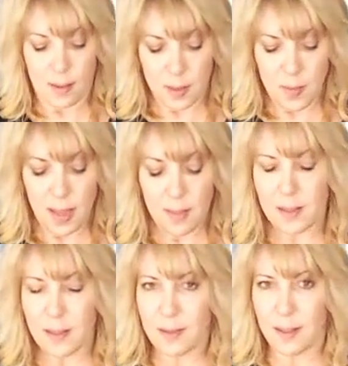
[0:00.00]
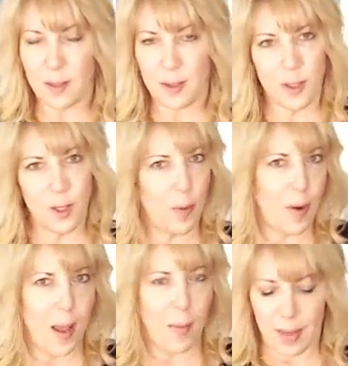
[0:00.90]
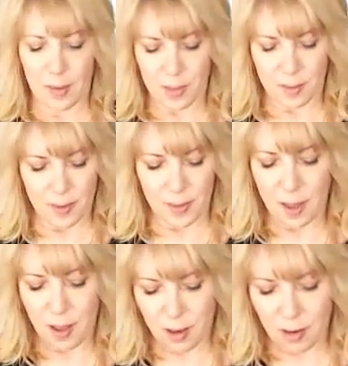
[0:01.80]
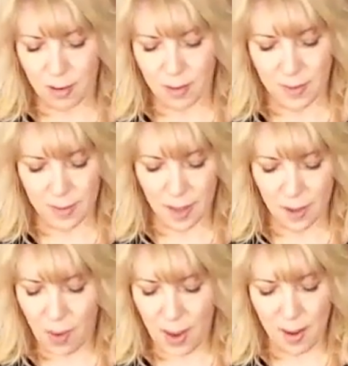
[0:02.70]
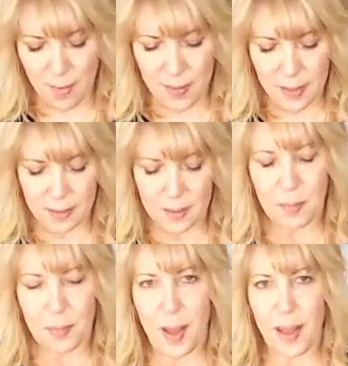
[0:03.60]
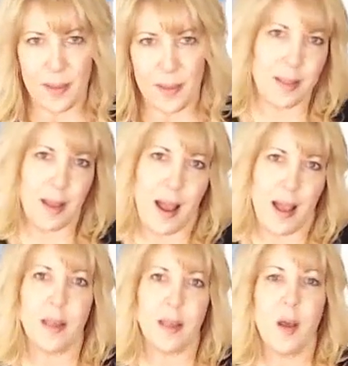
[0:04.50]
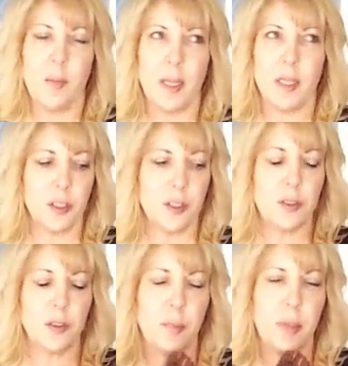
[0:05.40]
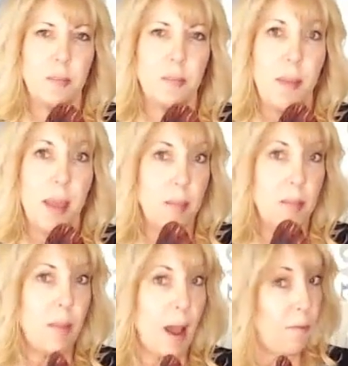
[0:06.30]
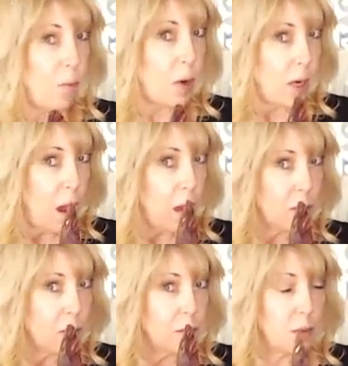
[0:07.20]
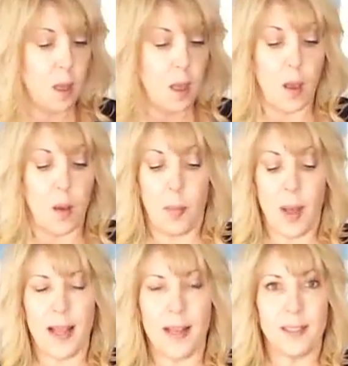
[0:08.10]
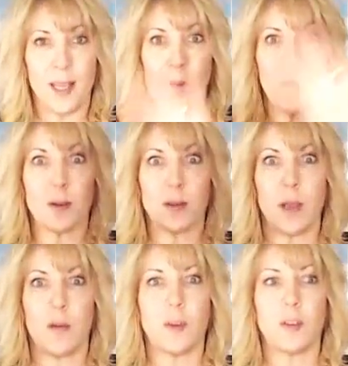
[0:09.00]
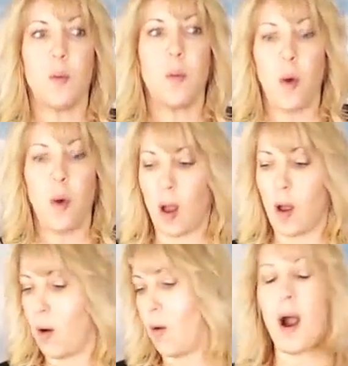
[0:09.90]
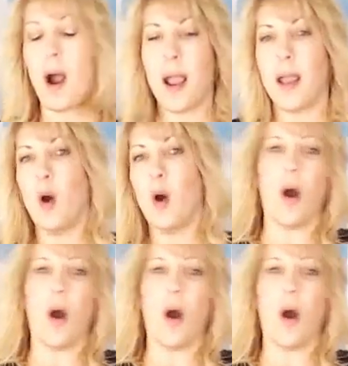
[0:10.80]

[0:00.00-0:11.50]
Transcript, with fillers: To me, this isn't super epic because of the color, the colorway on this, but in the size, but it should still be maybe about $40. But some of their stuff was, whoa, I hope